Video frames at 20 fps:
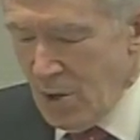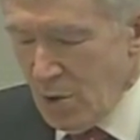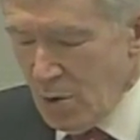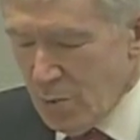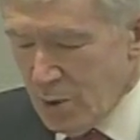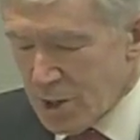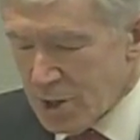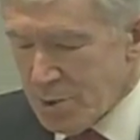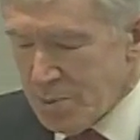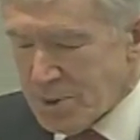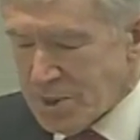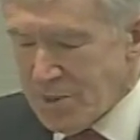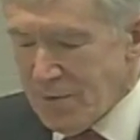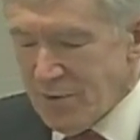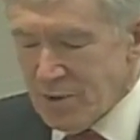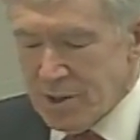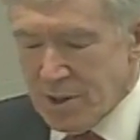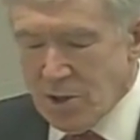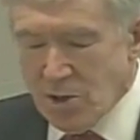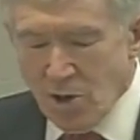which
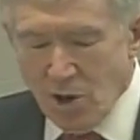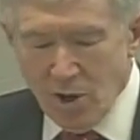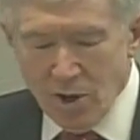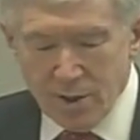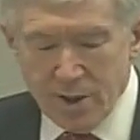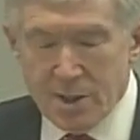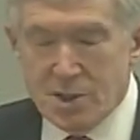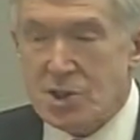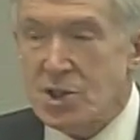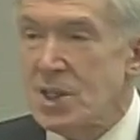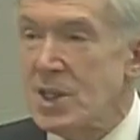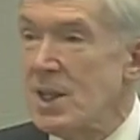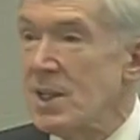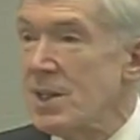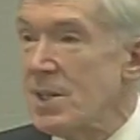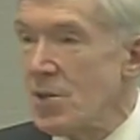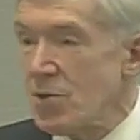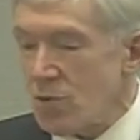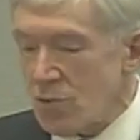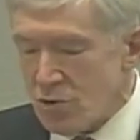specifically targets
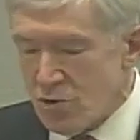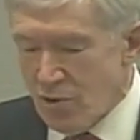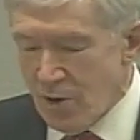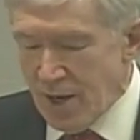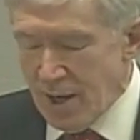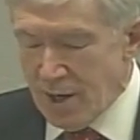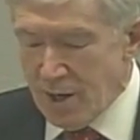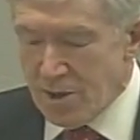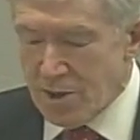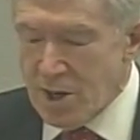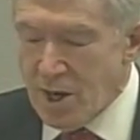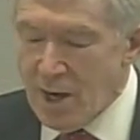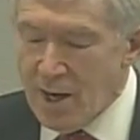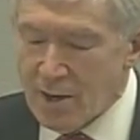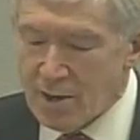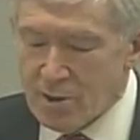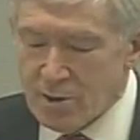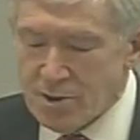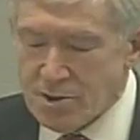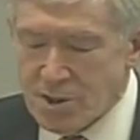illegal trade in
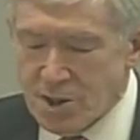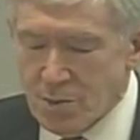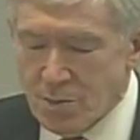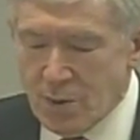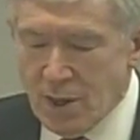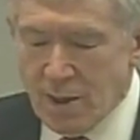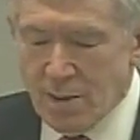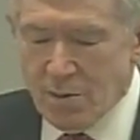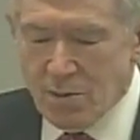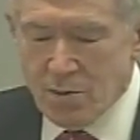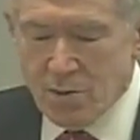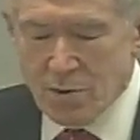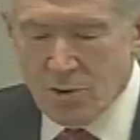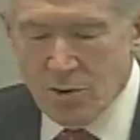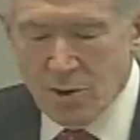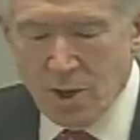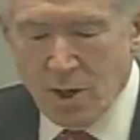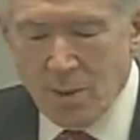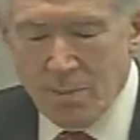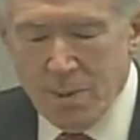tigers and had
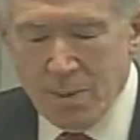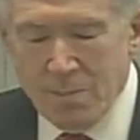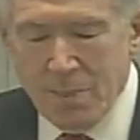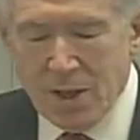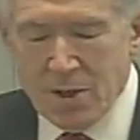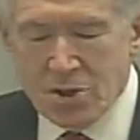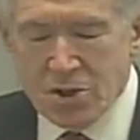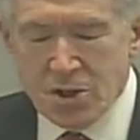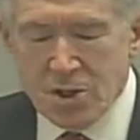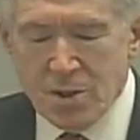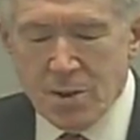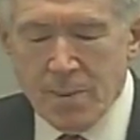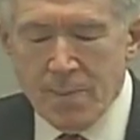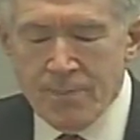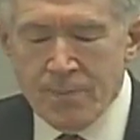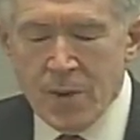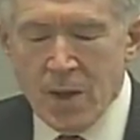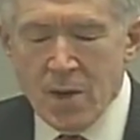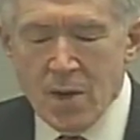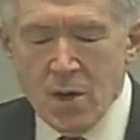earlier been mentioned.
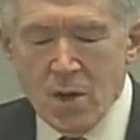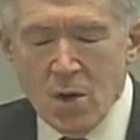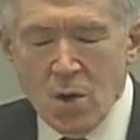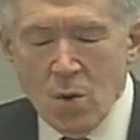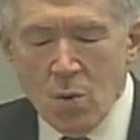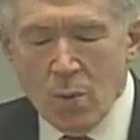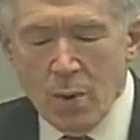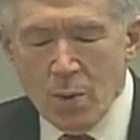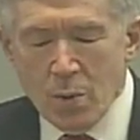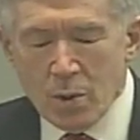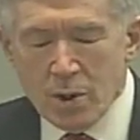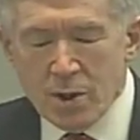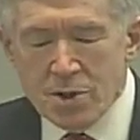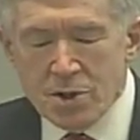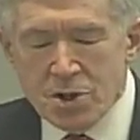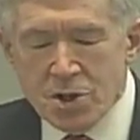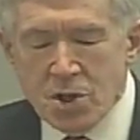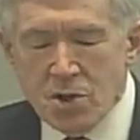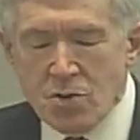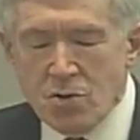We will
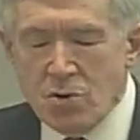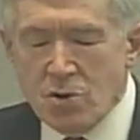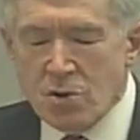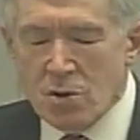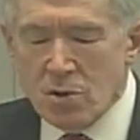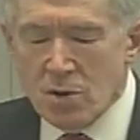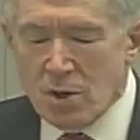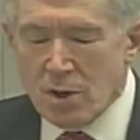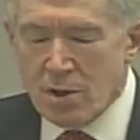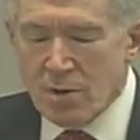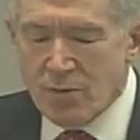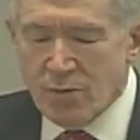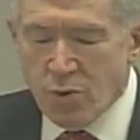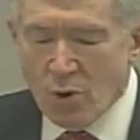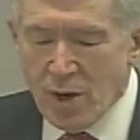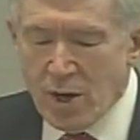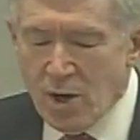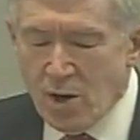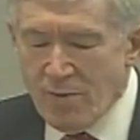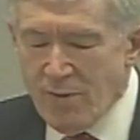continue to look
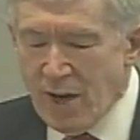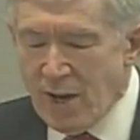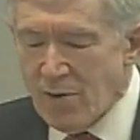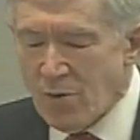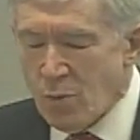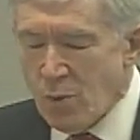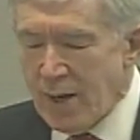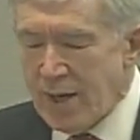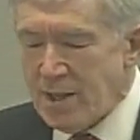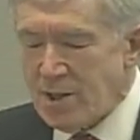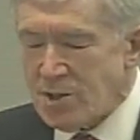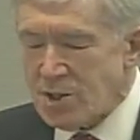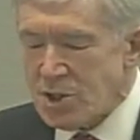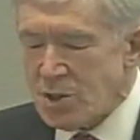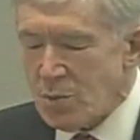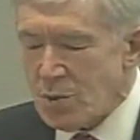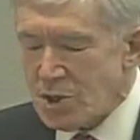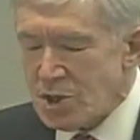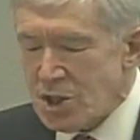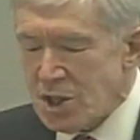for innovative ways
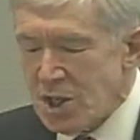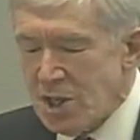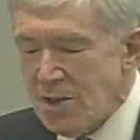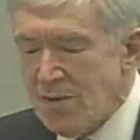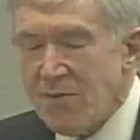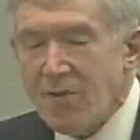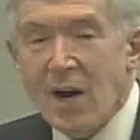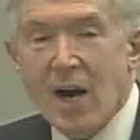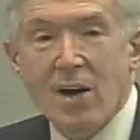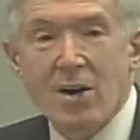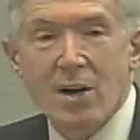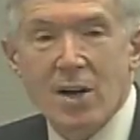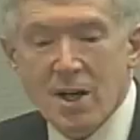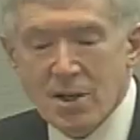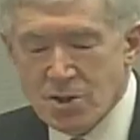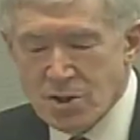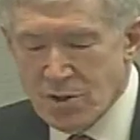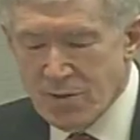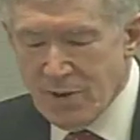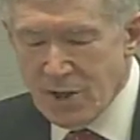to achieve our
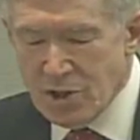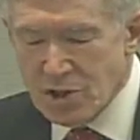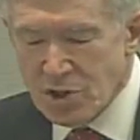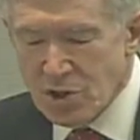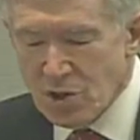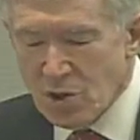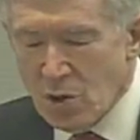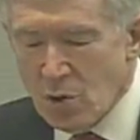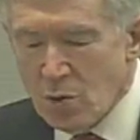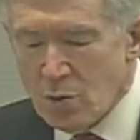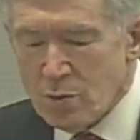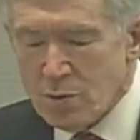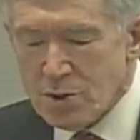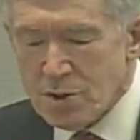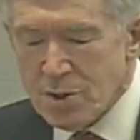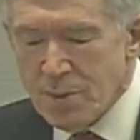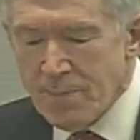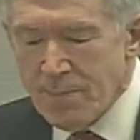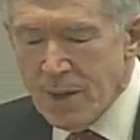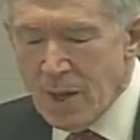conservation goals.